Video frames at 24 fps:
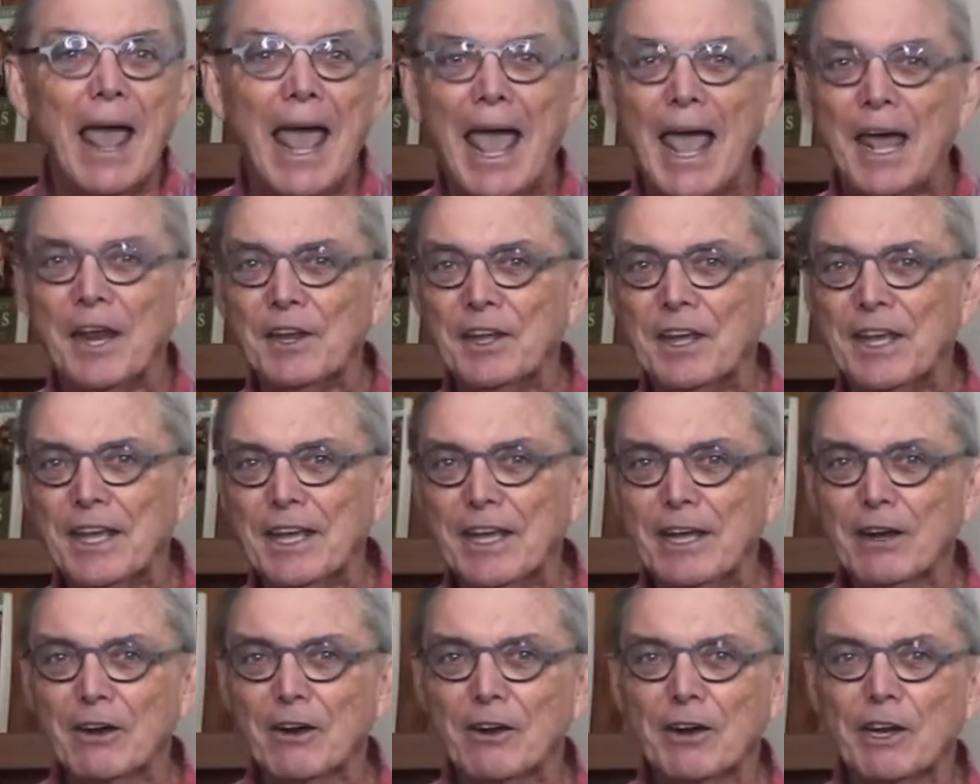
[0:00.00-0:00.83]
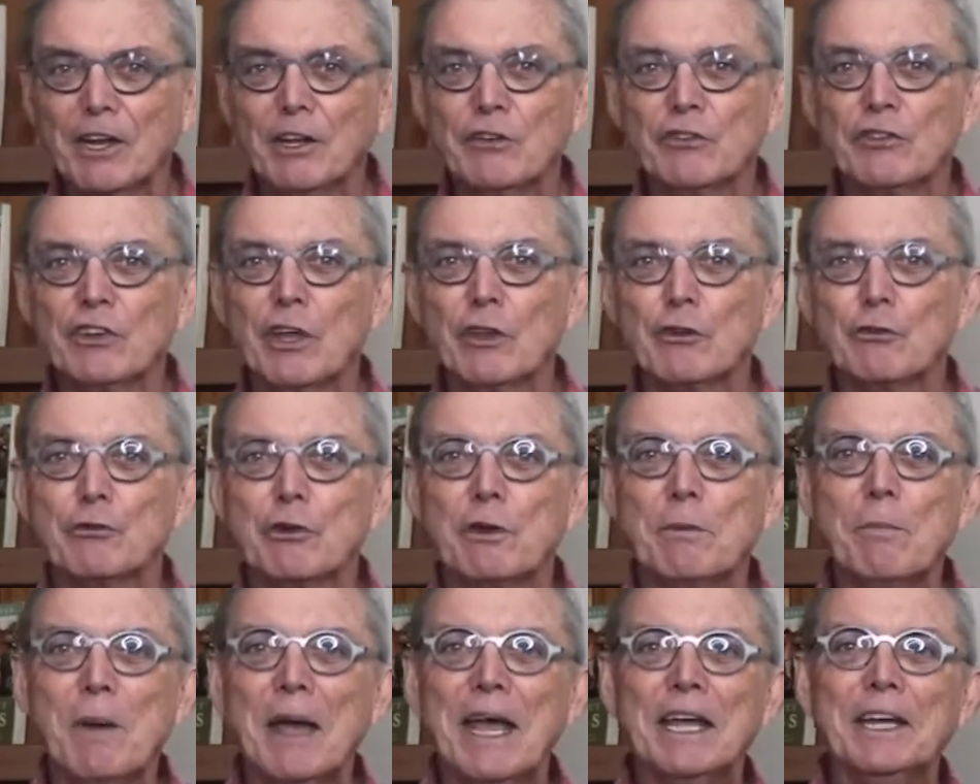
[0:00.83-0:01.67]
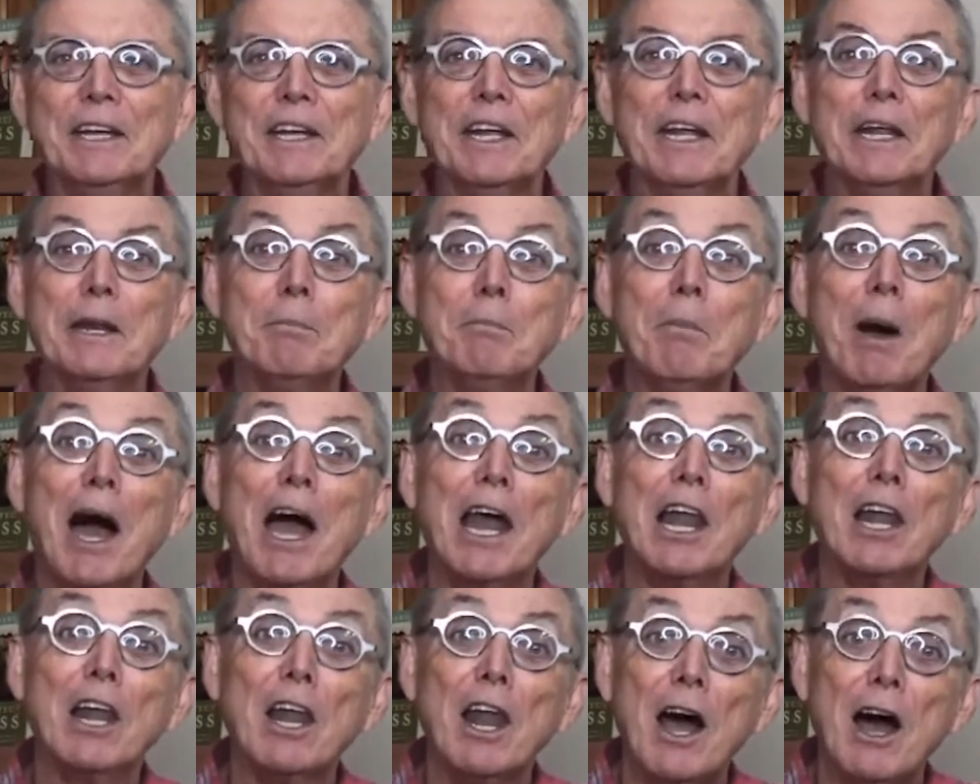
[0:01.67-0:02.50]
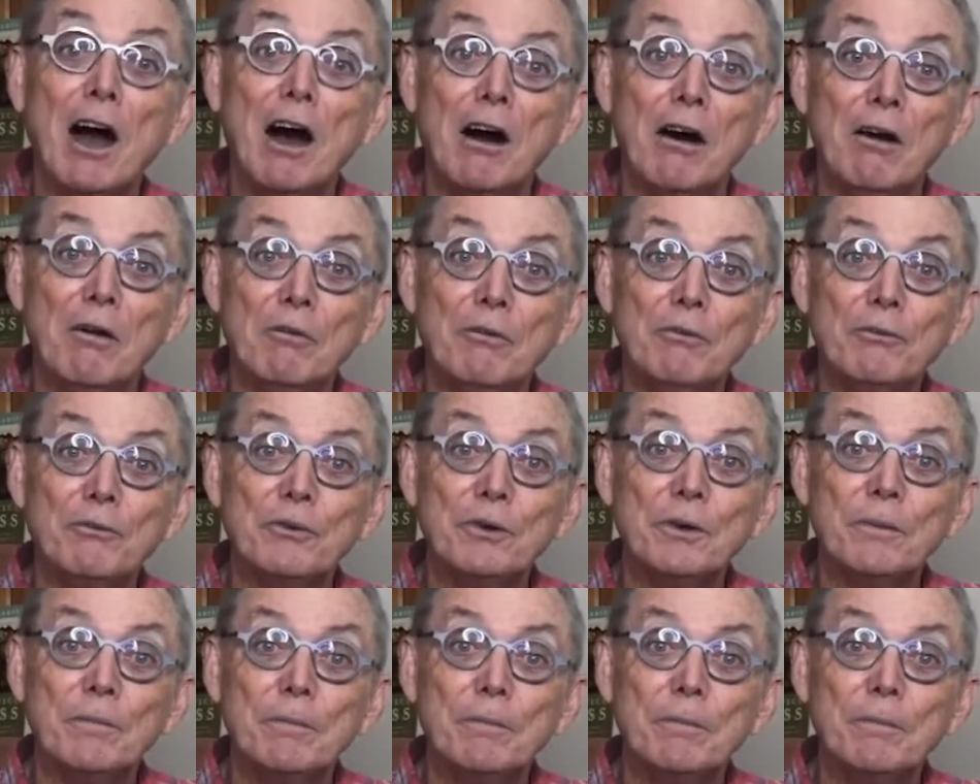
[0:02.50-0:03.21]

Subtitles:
And here he says, remain in my love.